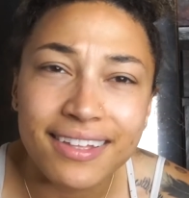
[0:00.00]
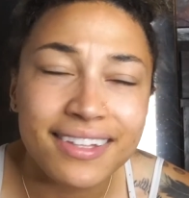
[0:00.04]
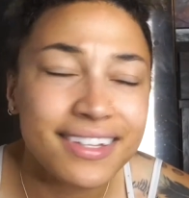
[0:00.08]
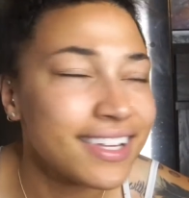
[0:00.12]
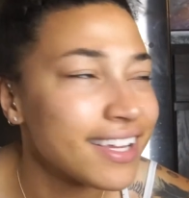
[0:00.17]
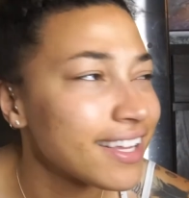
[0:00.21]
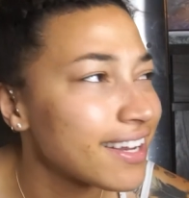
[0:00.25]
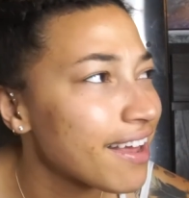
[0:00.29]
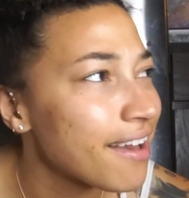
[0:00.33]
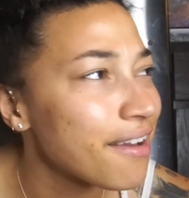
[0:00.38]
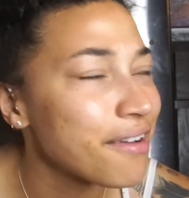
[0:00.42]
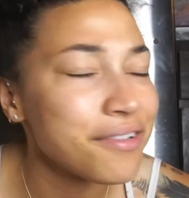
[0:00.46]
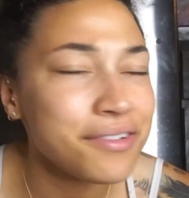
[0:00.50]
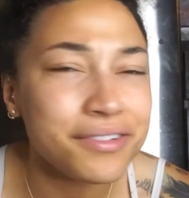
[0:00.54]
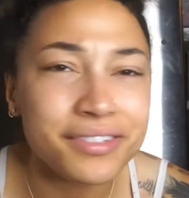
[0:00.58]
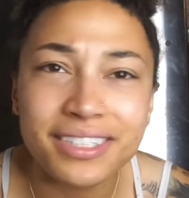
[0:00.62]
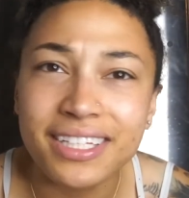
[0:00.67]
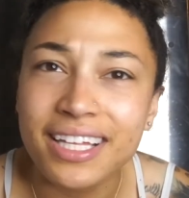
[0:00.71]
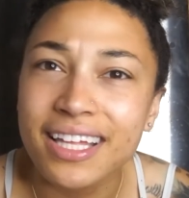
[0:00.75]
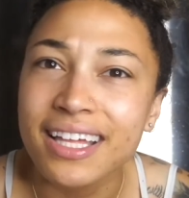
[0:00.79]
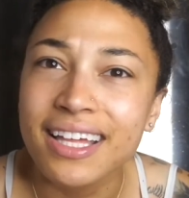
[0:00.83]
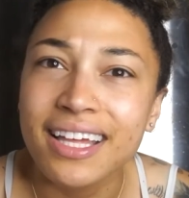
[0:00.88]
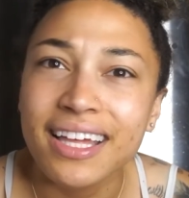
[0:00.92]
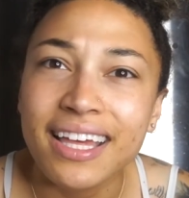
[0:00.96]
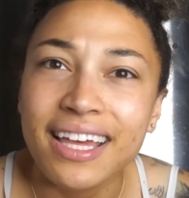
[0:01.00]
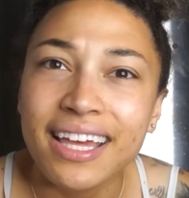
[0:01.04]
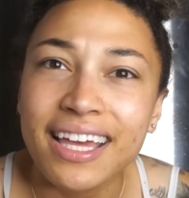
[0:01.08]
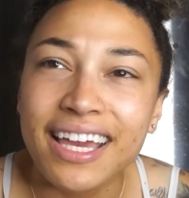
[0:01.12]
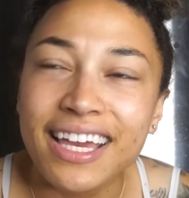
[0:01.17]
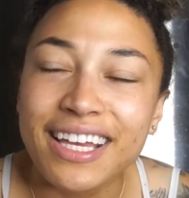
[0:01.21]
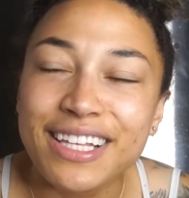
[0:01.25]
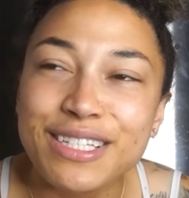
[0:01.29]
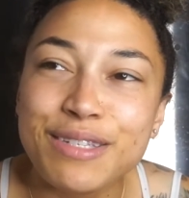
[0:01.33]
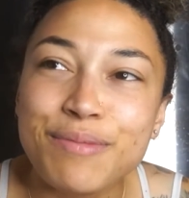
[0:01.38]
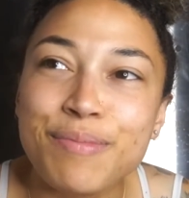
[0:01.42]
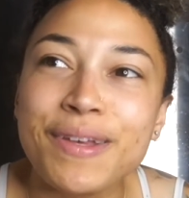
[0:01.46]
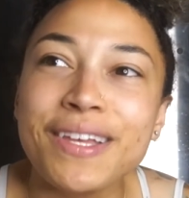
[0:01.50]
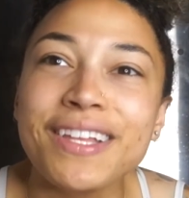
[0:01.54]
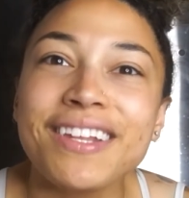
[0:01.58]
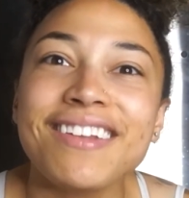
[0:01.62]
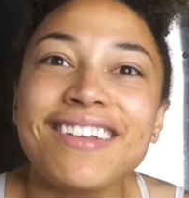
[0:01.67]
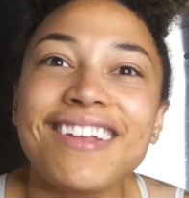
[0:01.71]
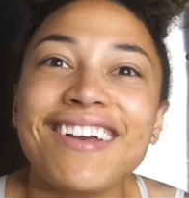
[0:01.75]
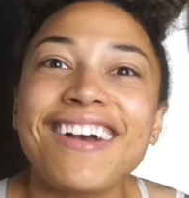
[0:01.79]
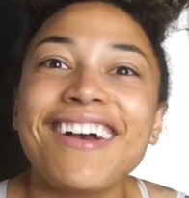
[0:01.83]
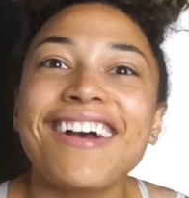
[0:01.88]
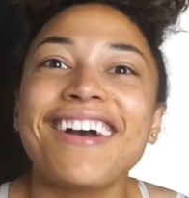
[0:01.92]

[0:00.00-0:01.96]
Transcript: You know, it's been